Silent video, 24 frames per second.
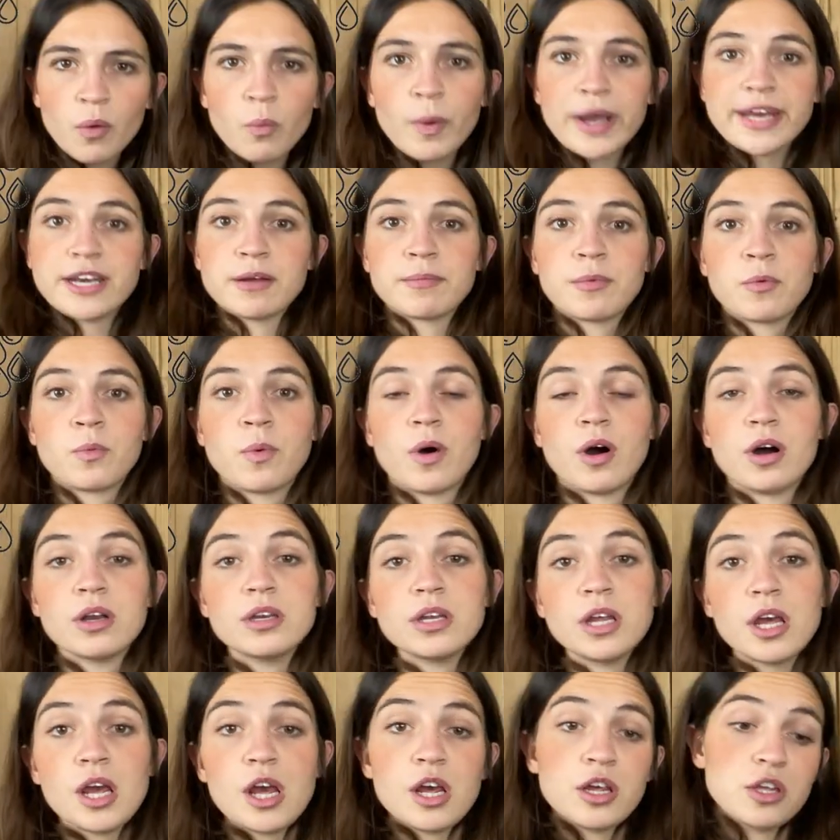Way number one,
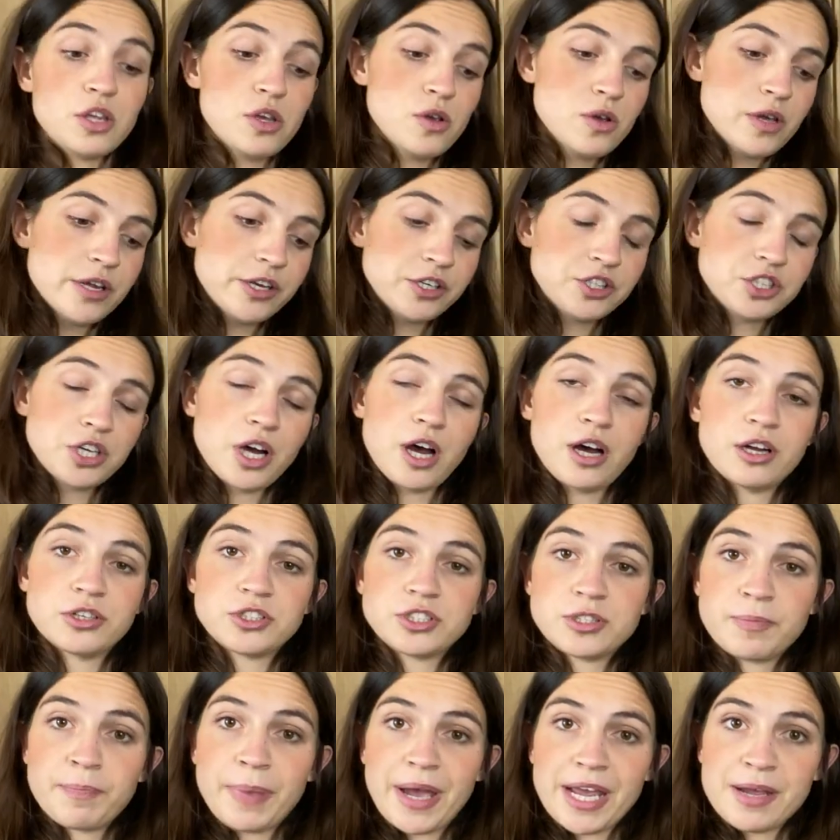you can charge
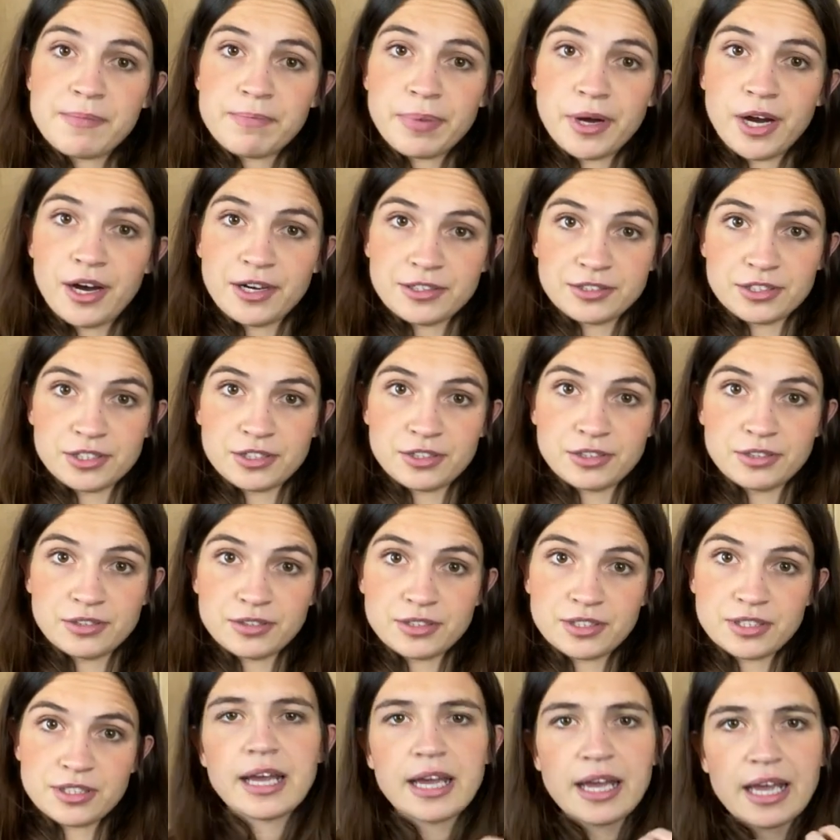the paint
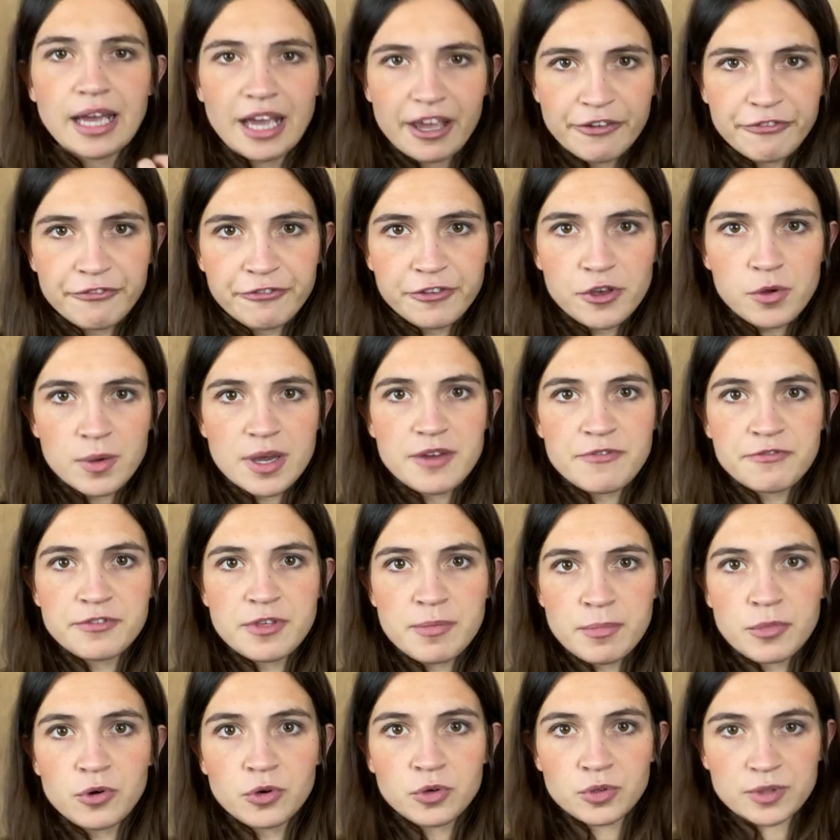particles. If you give
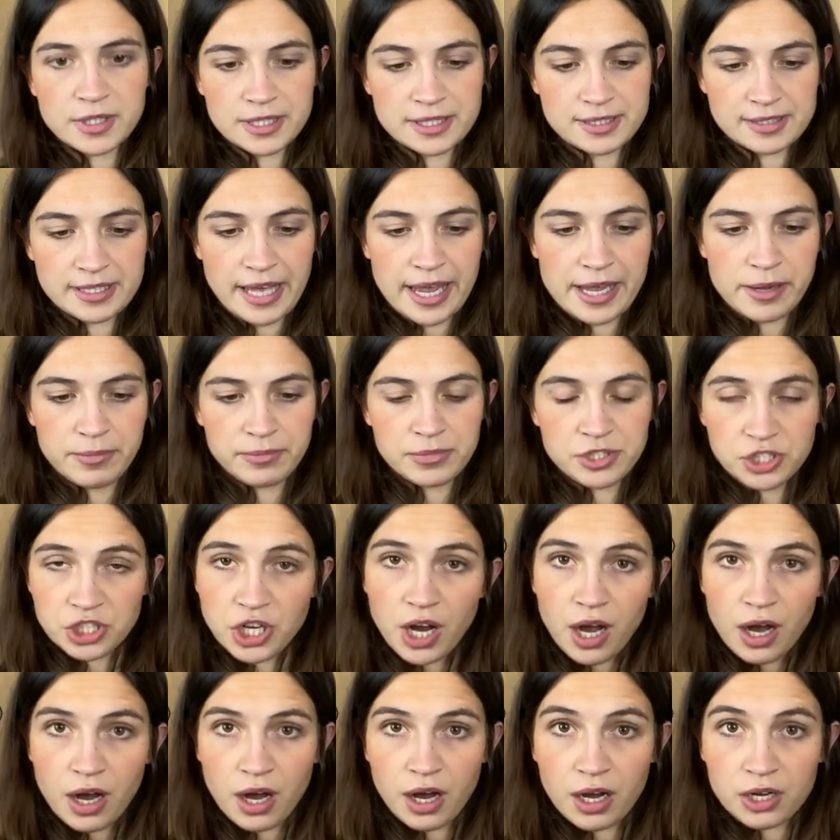them all the same
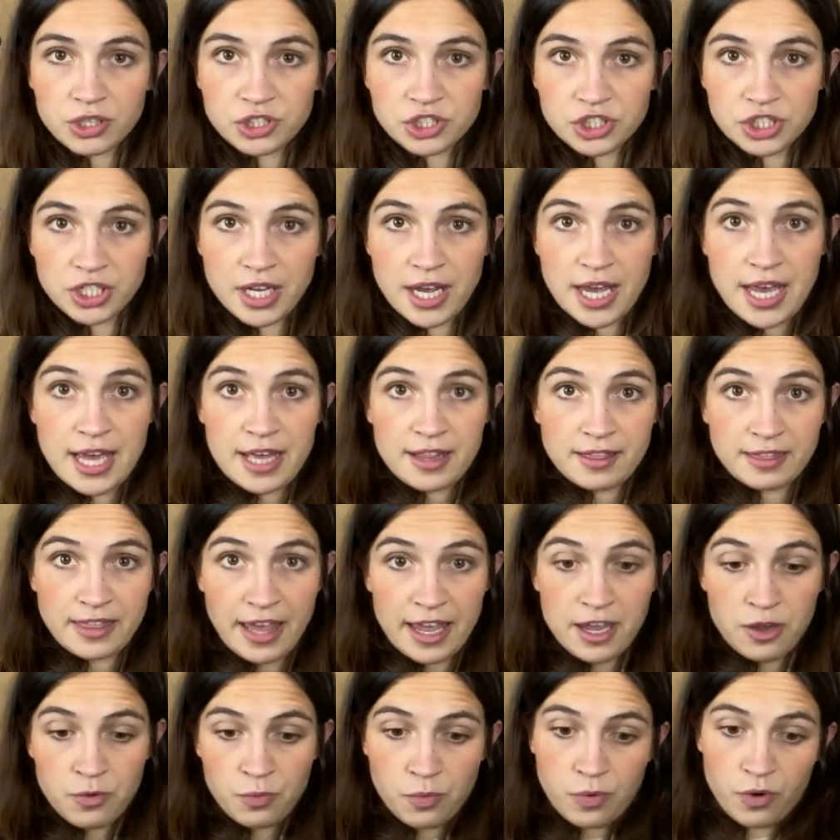charge,
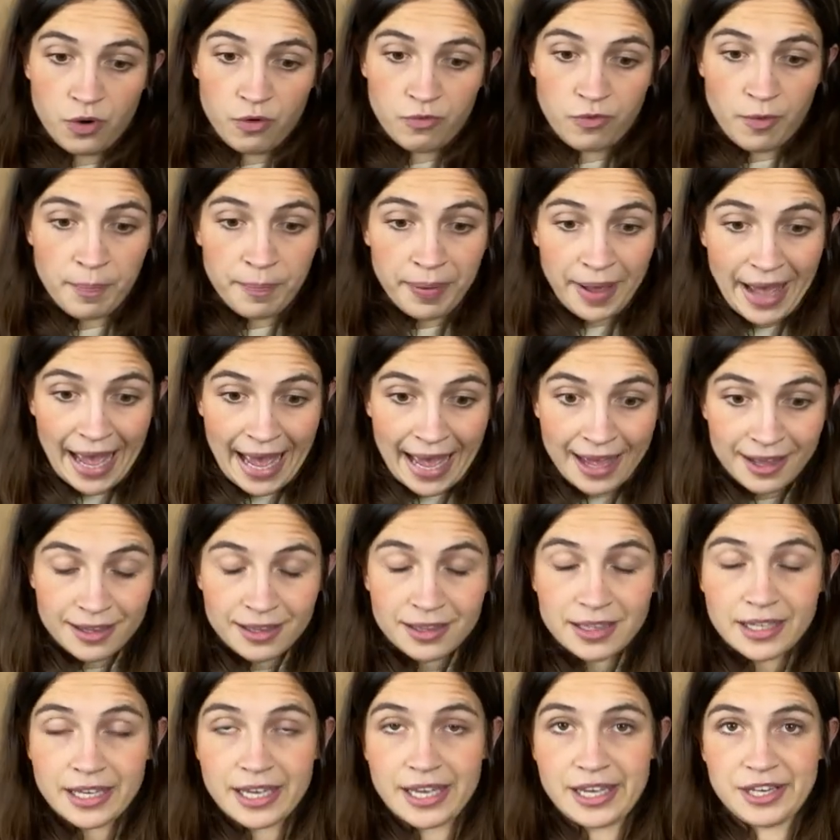they will
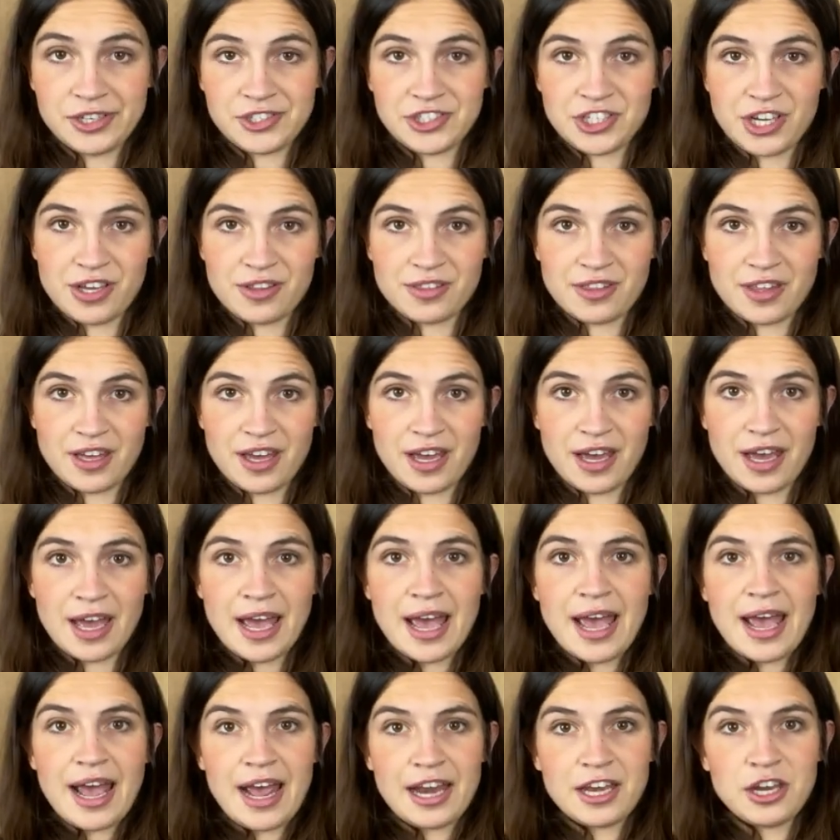repel each other
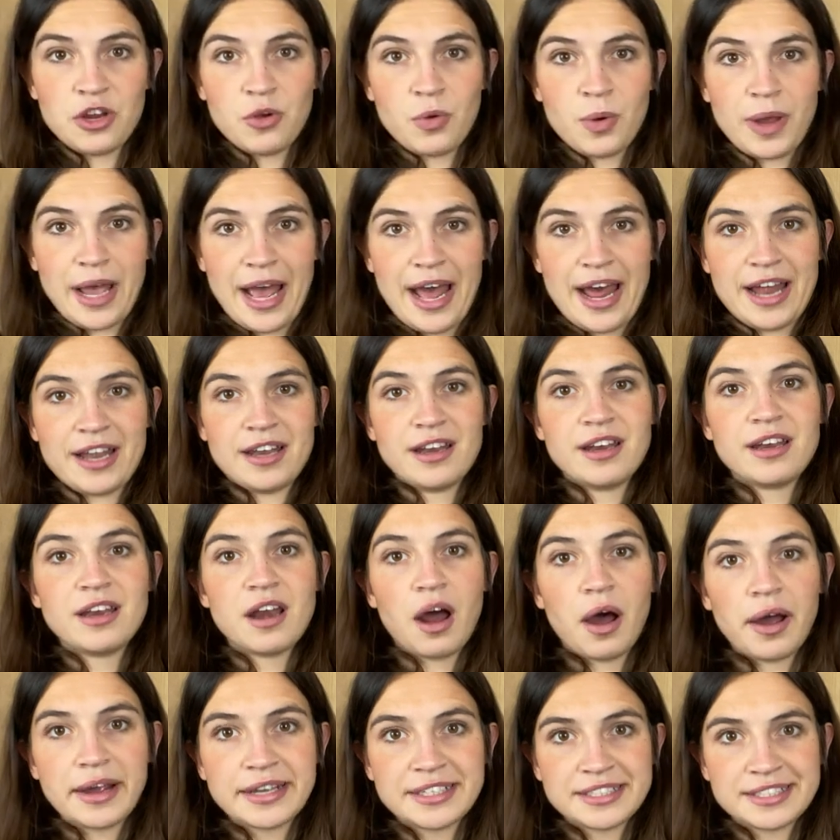and you'll get a
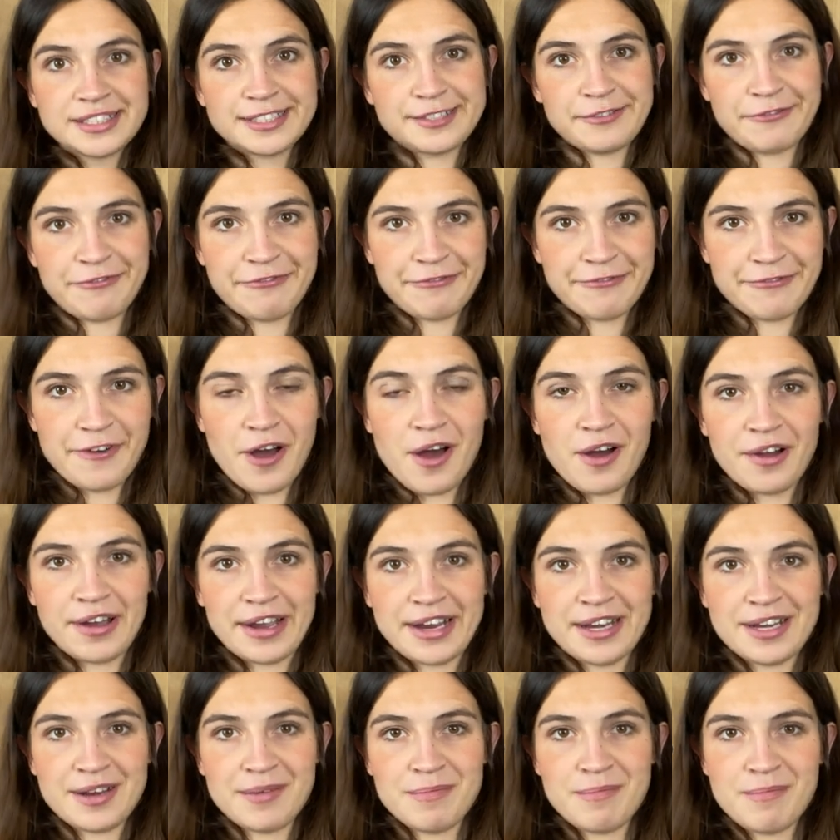nice
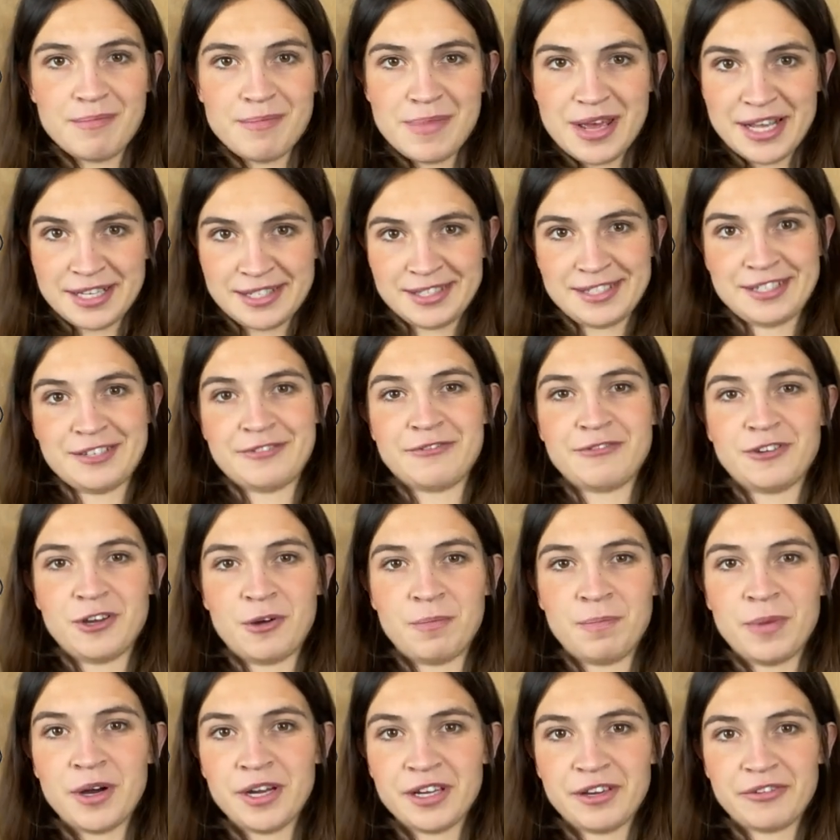fine mist for your
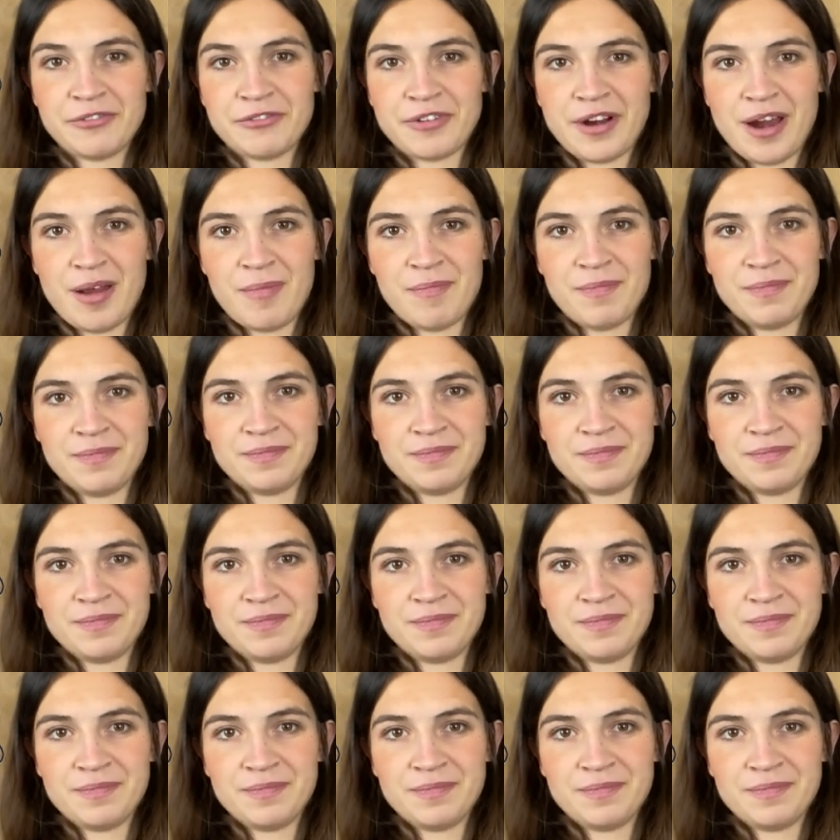bike frame.